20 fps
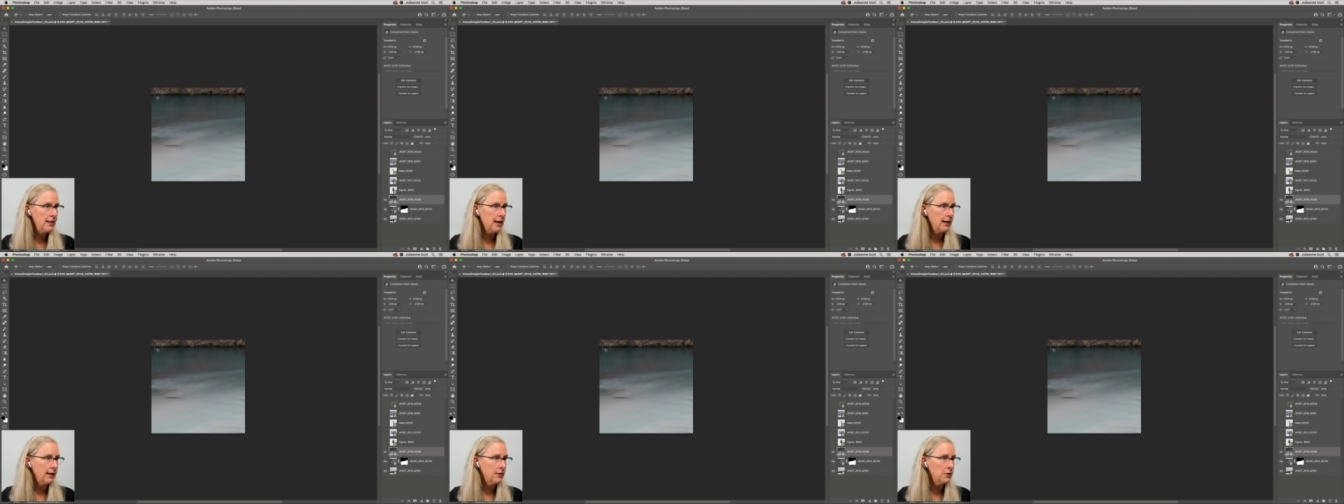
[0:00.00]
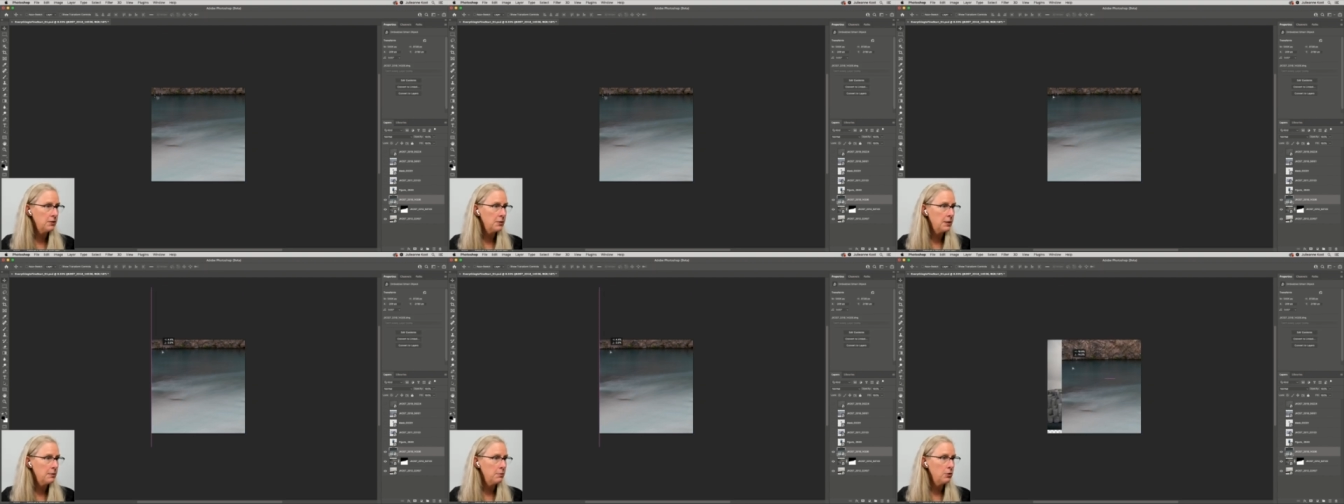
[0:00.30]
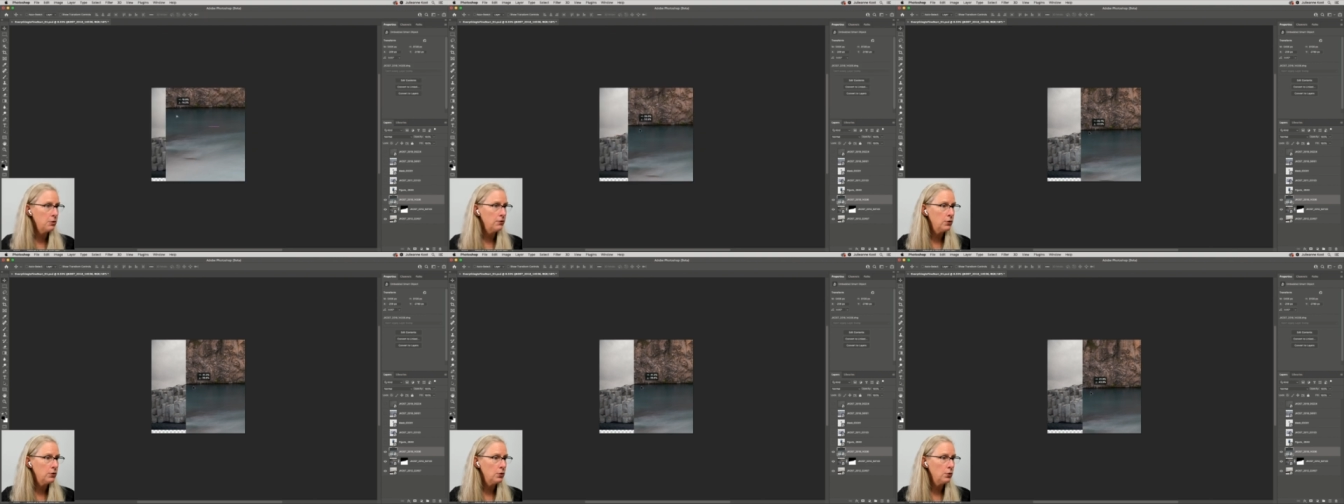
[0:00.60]
That gives me the
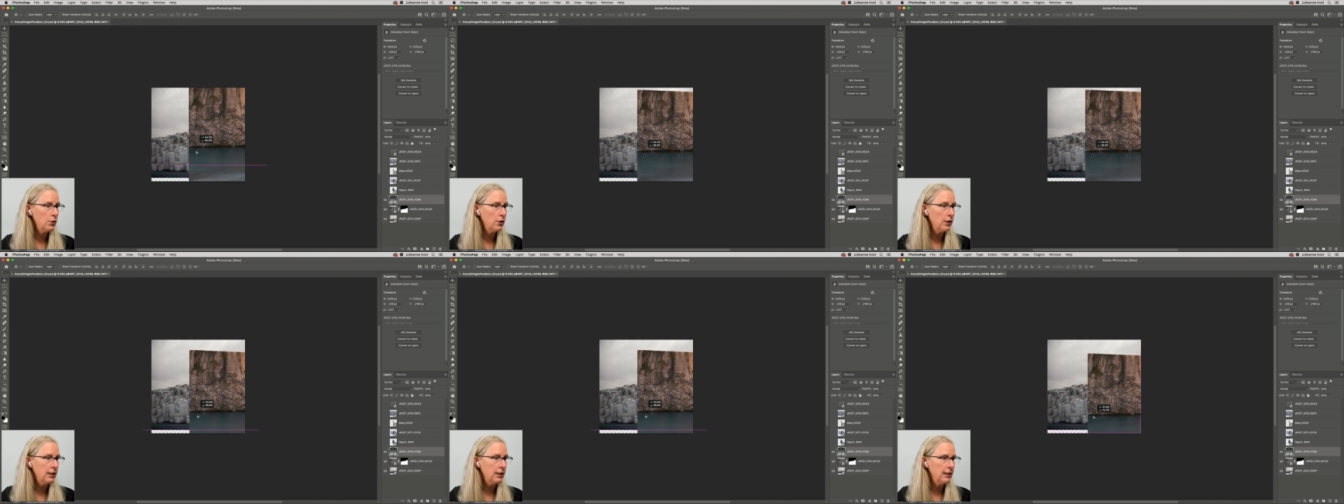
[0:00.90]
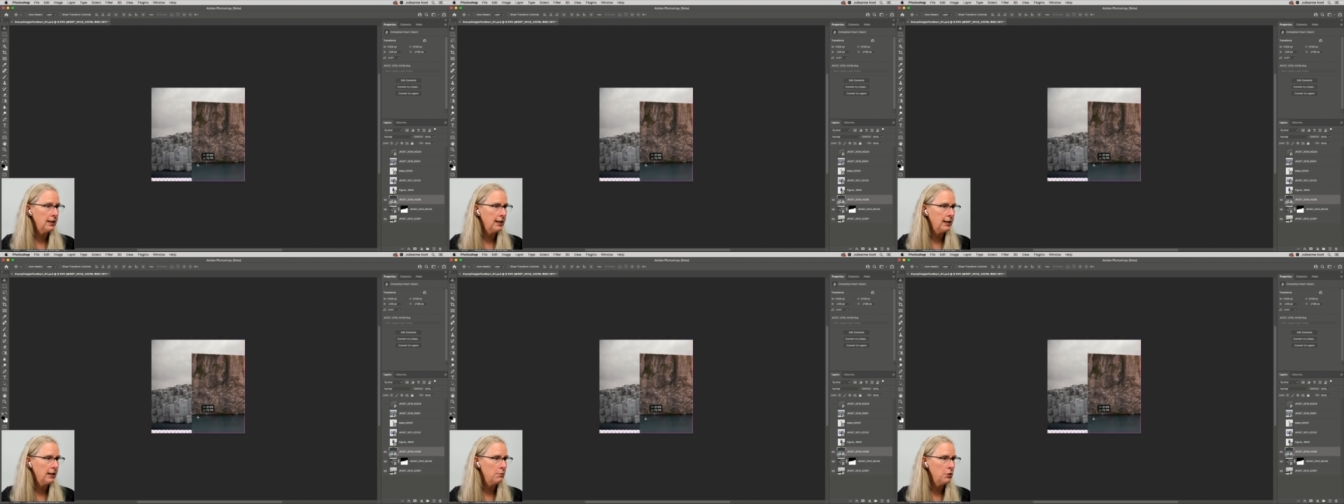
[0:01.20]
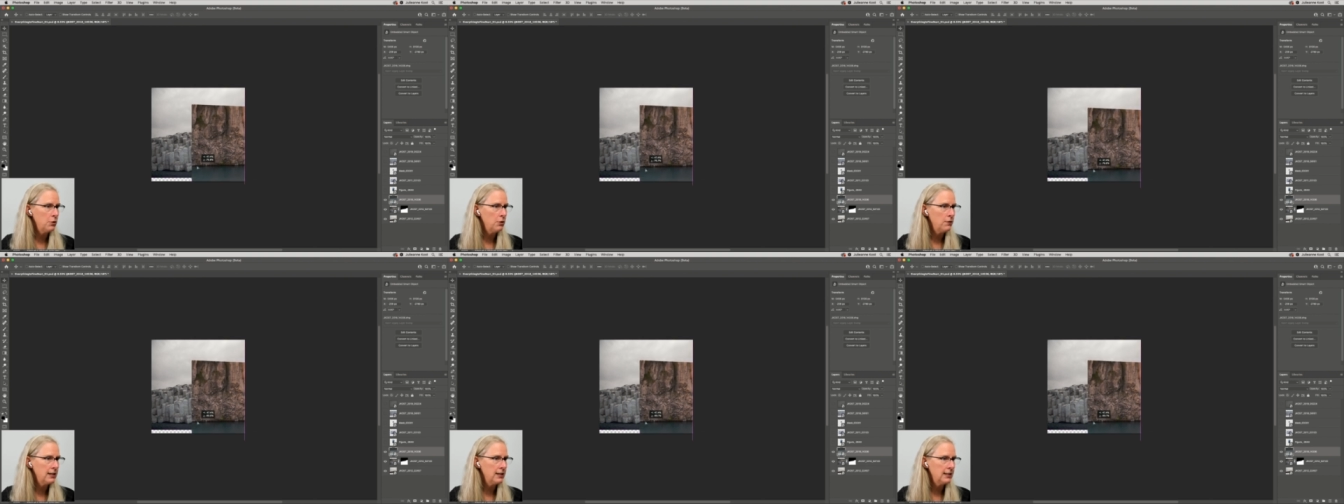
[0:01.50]
move tool, and then I can
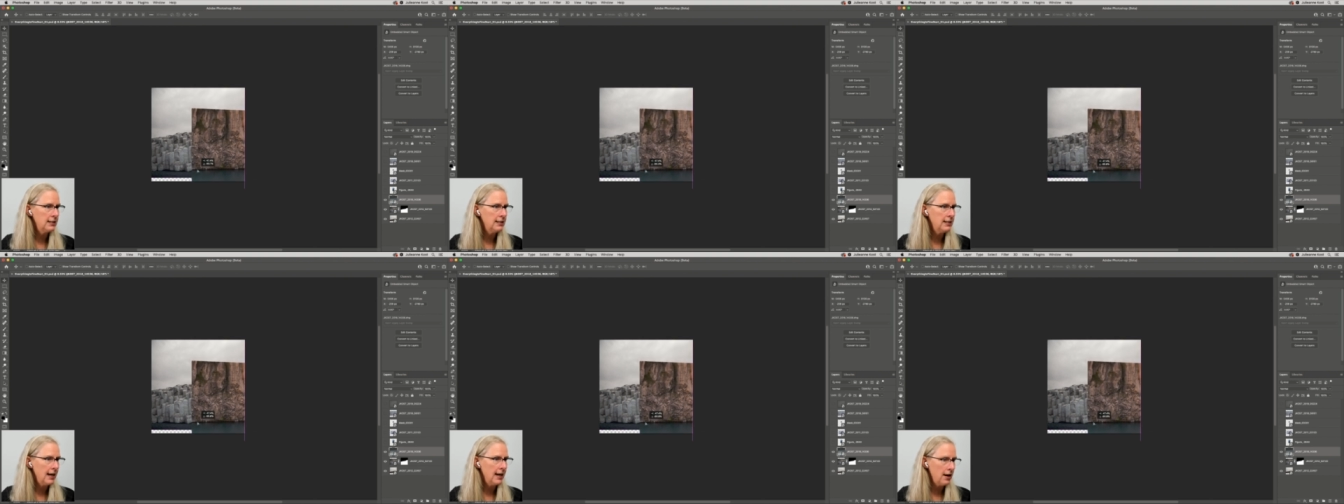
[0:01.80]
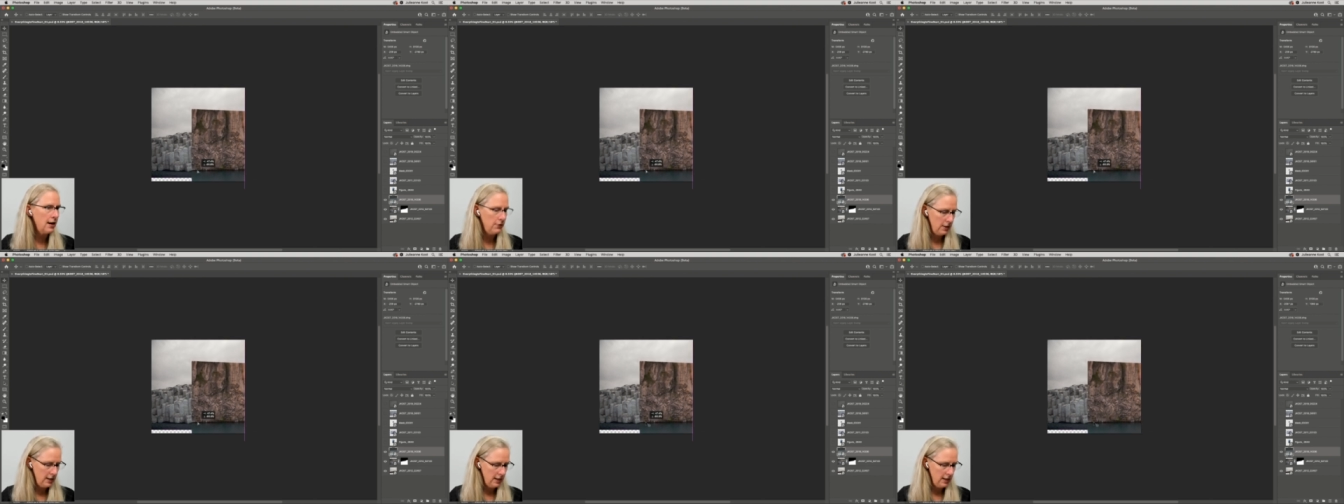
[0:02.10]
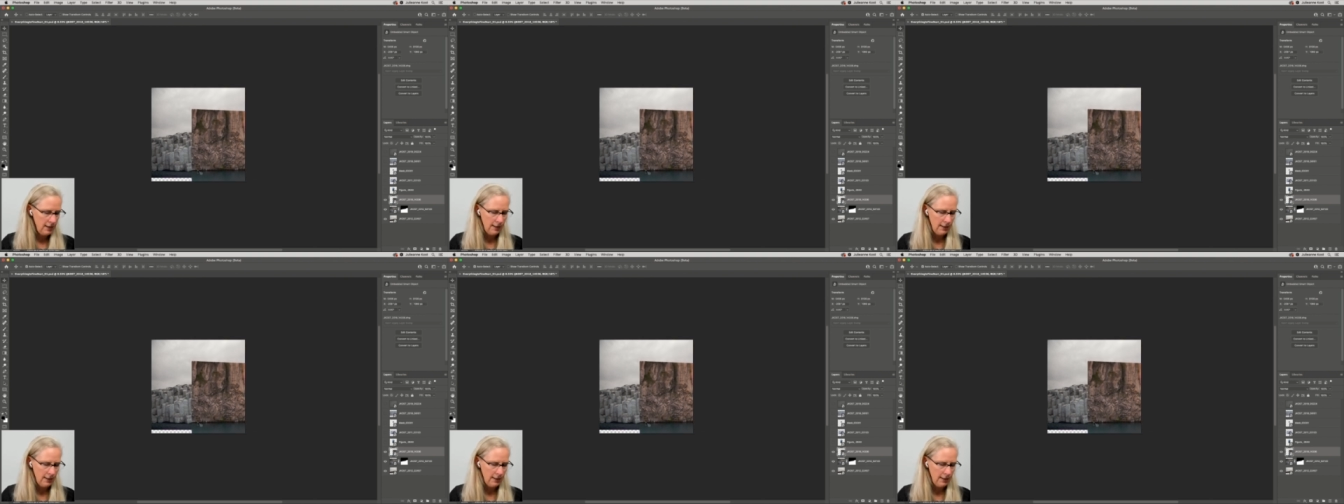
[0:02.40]
move this down.